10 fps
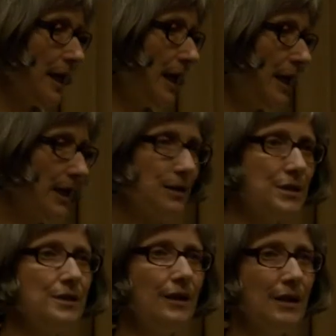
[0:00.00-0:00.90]

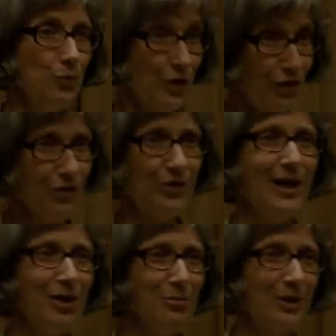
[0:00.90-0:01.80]
And uh, with your
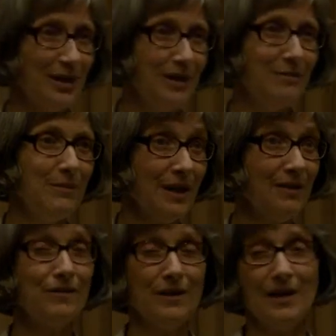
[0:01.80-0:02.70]
help, I, I,
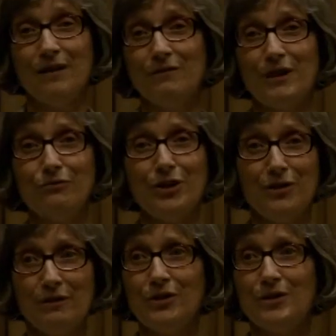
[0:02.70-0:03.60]
I have every
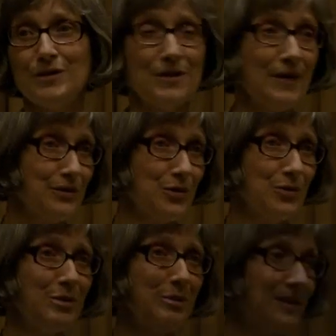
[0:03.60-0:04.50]
confidence that that's
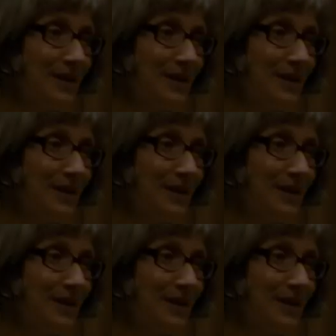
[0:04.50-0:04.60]
going to be